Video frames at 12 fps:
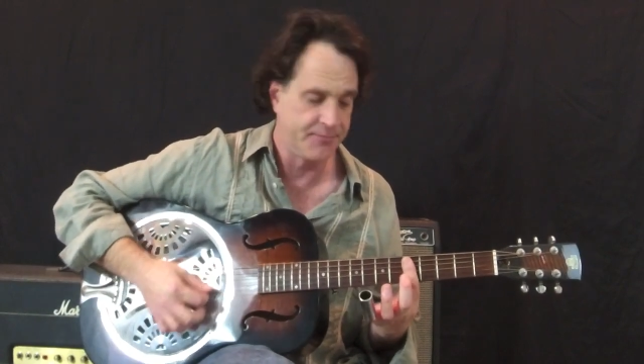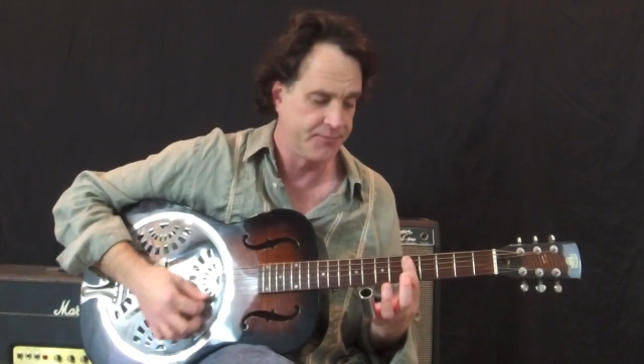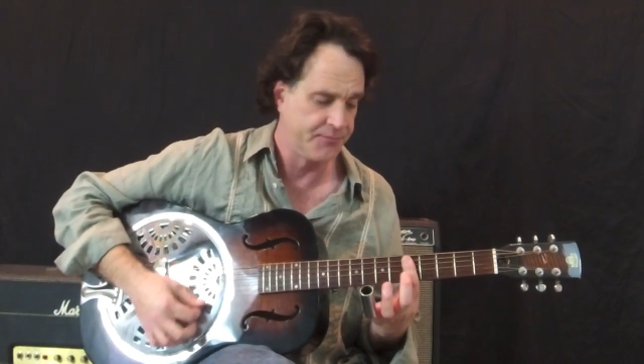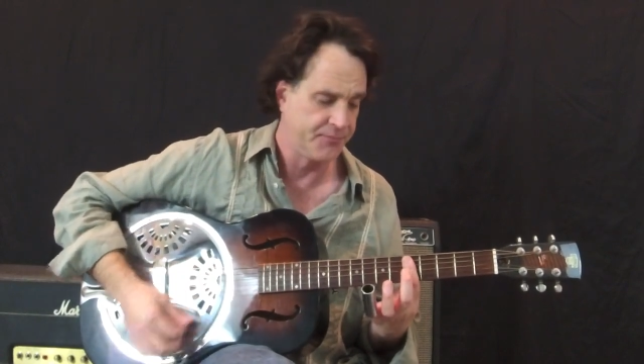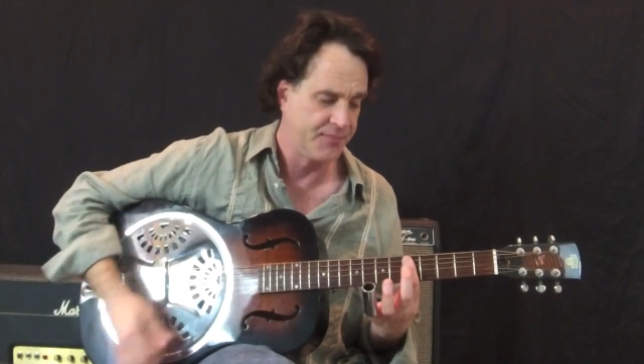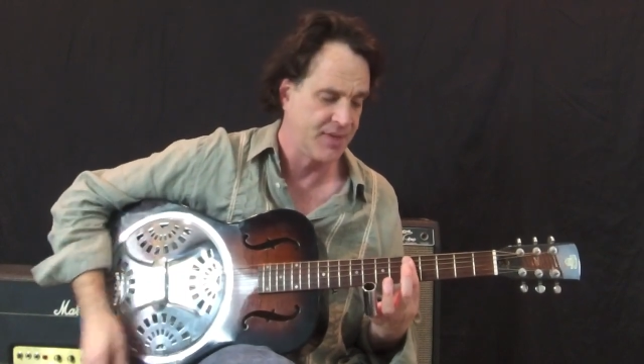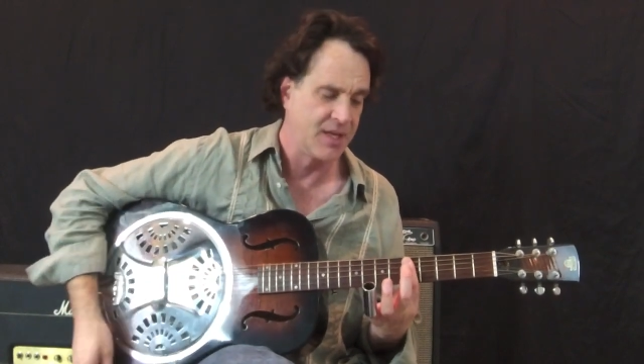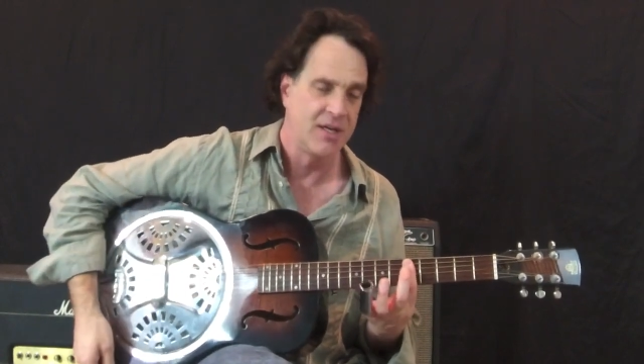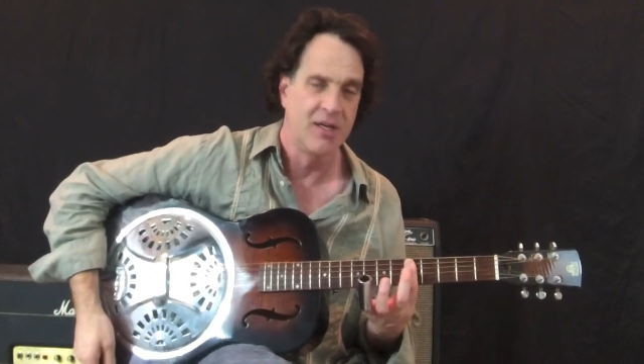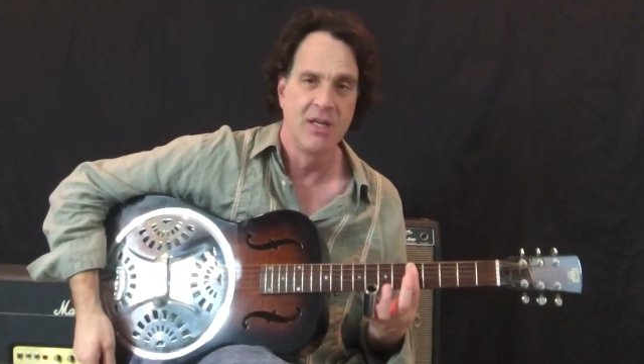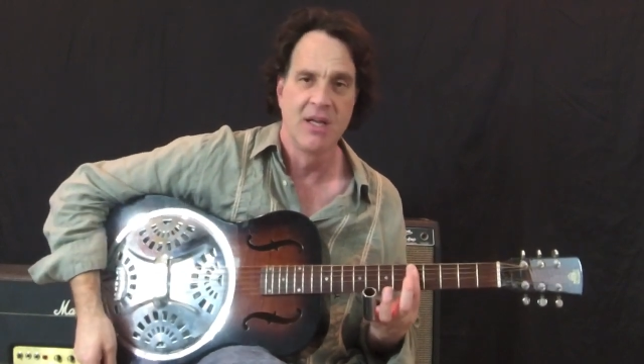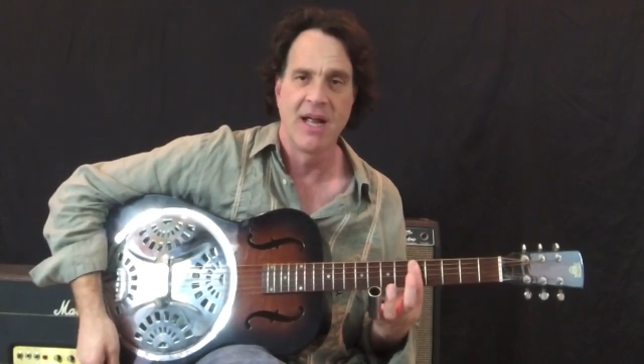
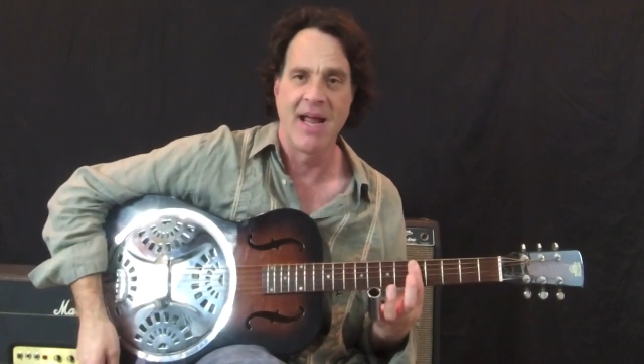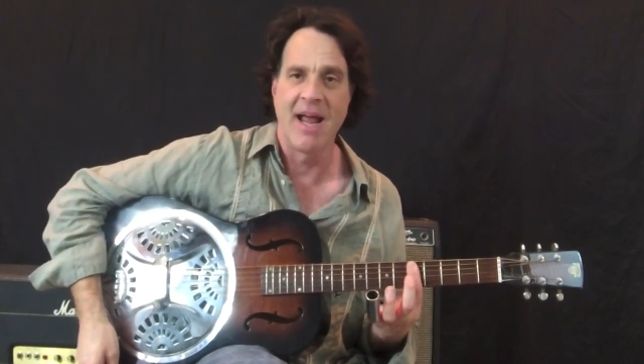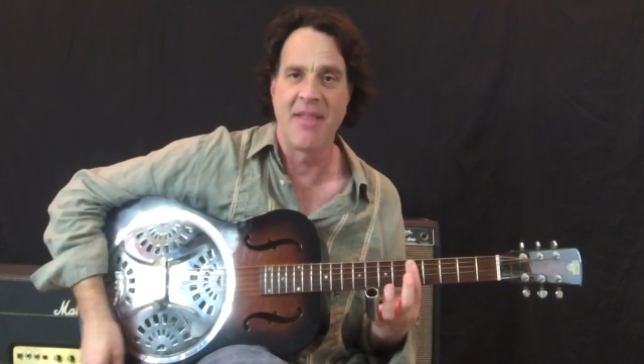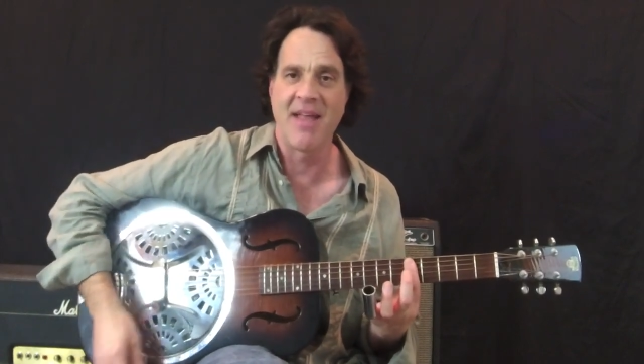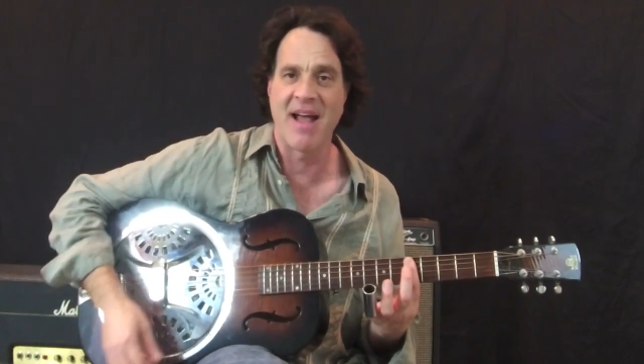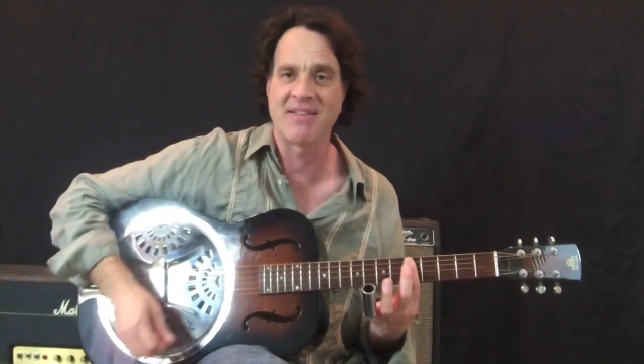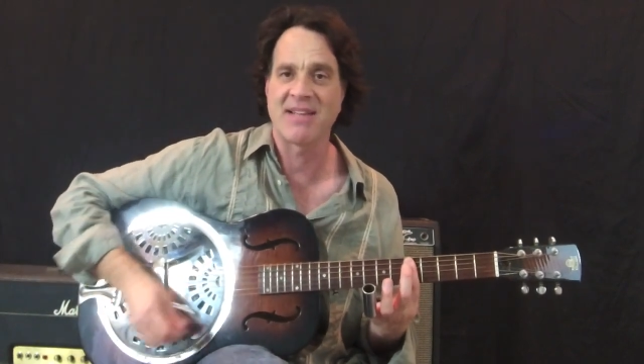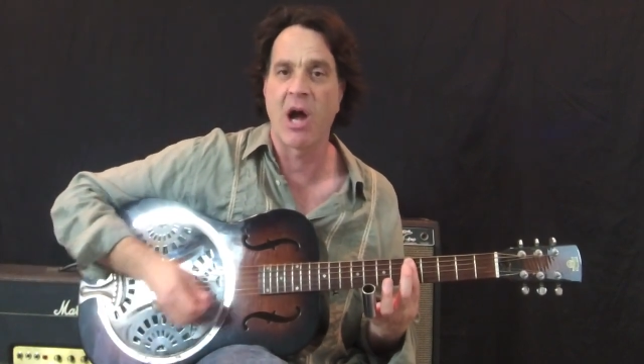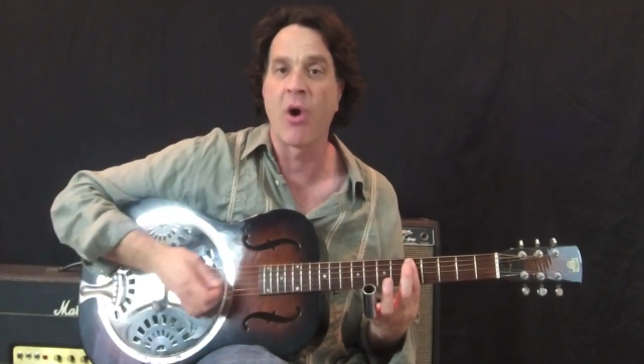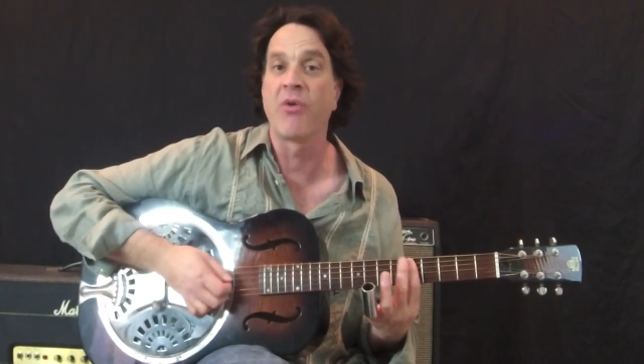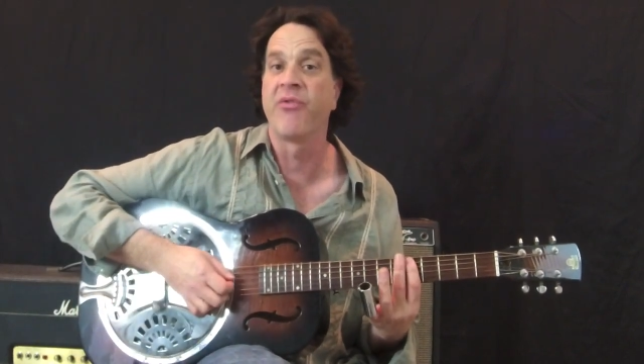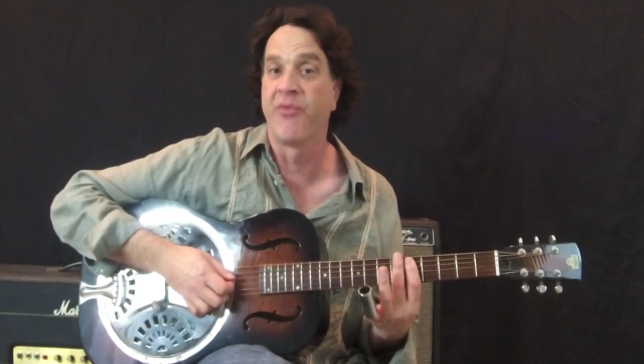And that's
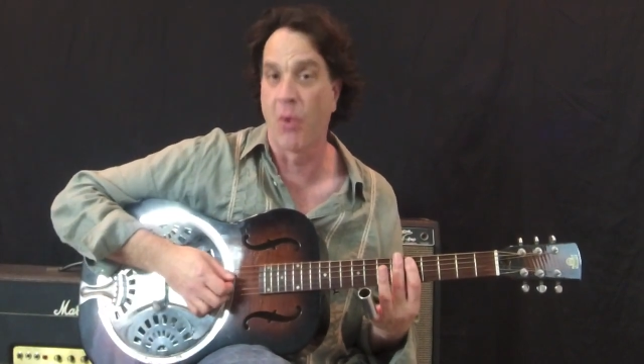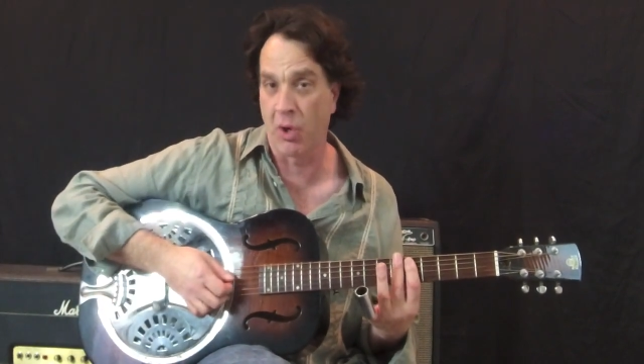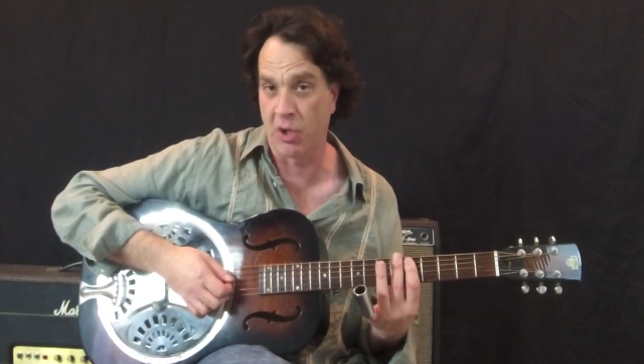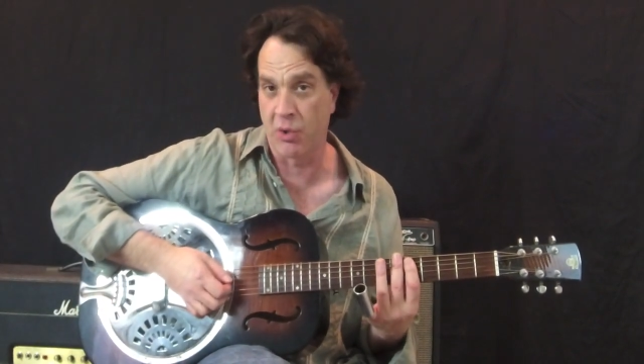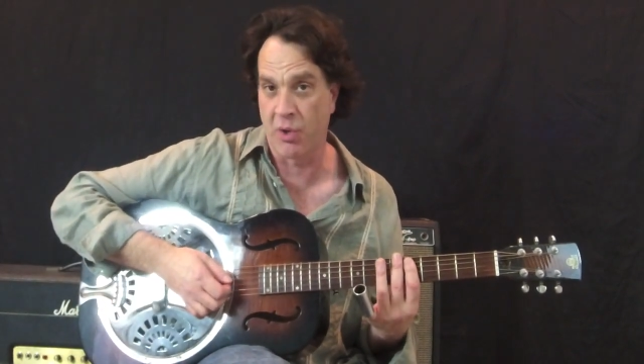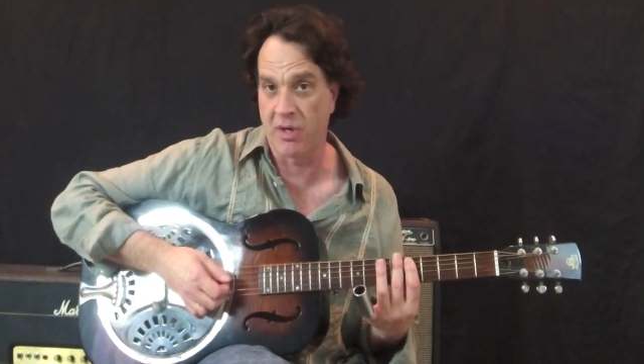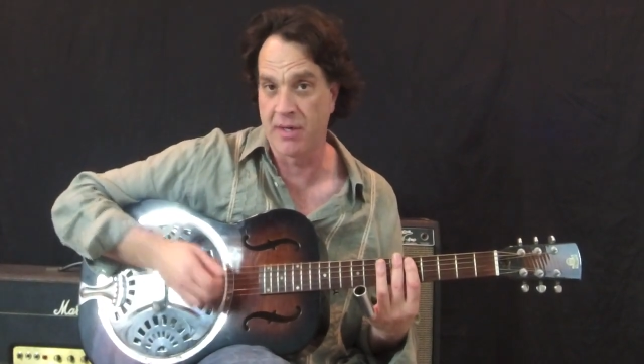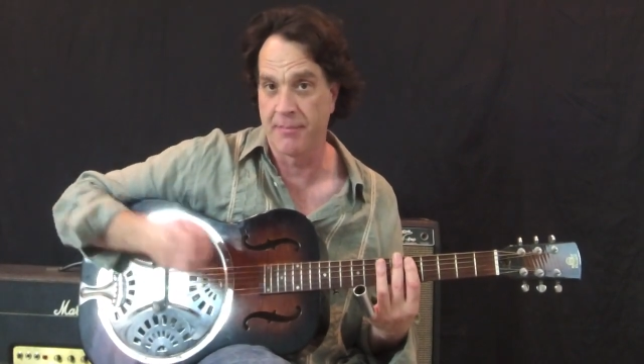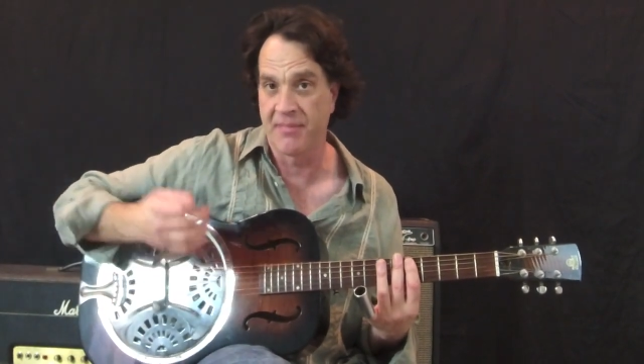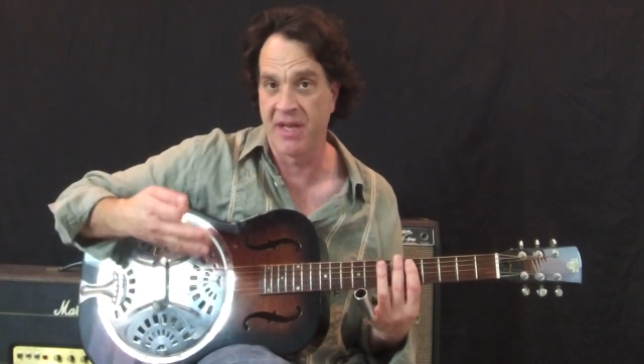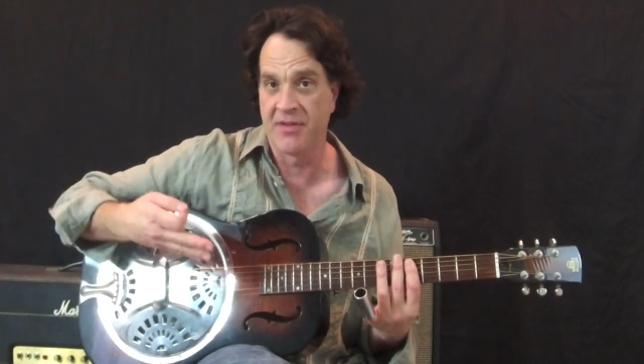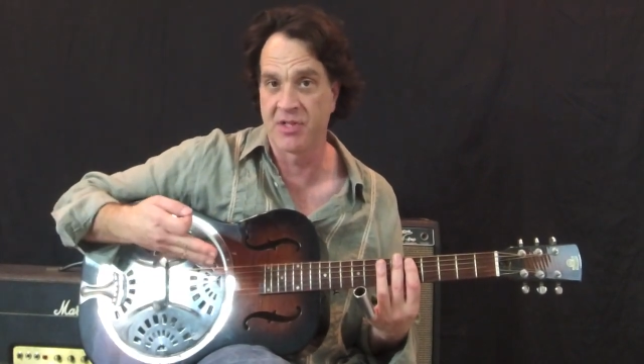our 4 chord
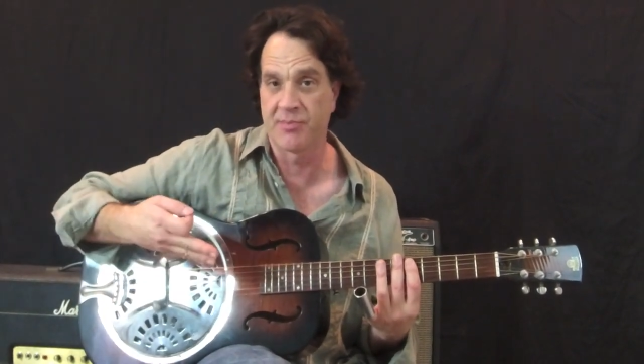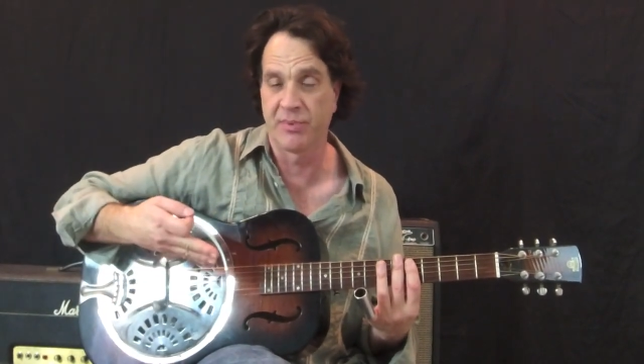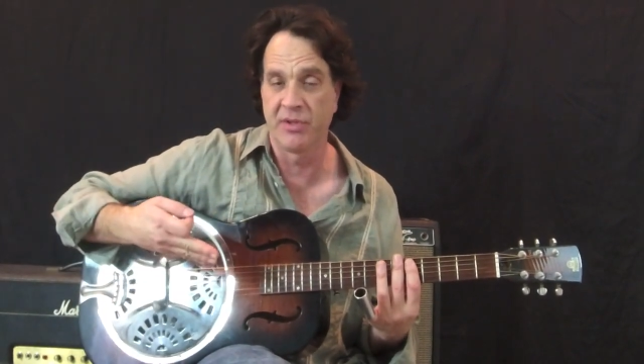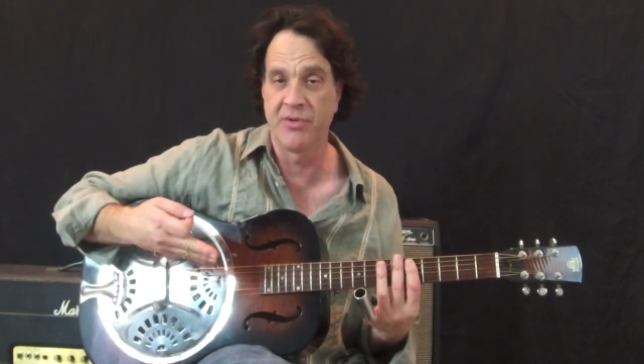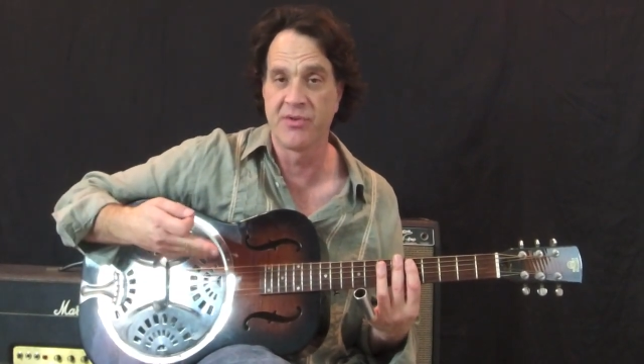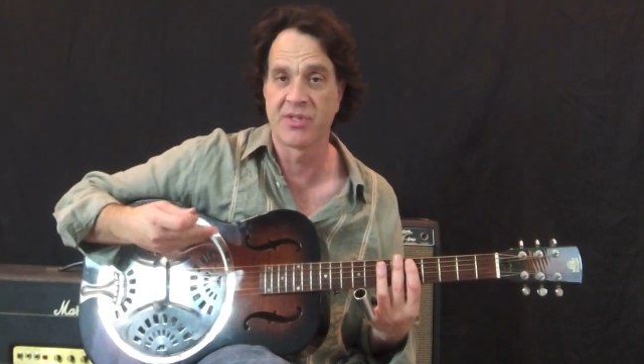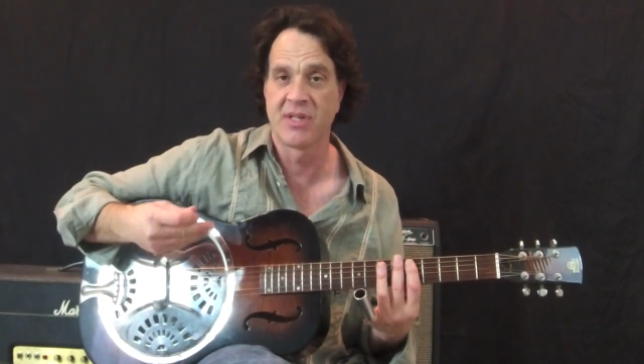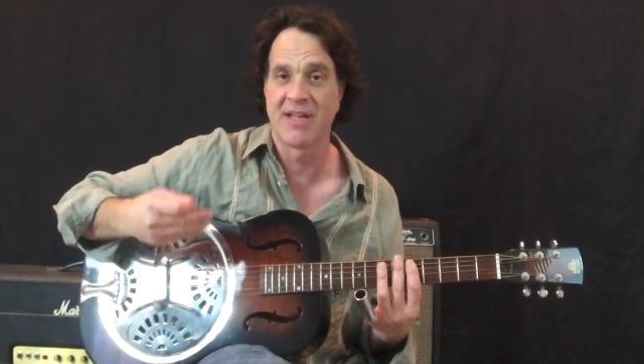in this blues.